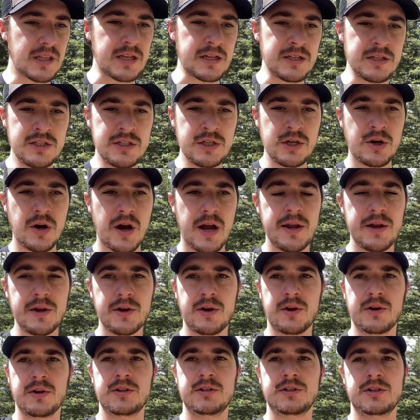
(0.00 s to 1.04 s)
So I
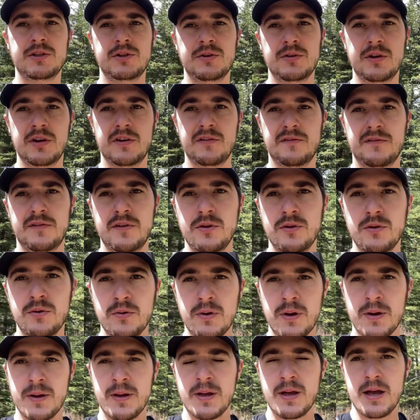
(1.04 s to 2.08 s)
encourage you, if you
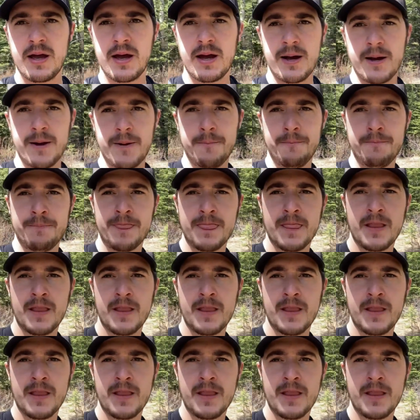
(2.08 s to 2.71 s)
um,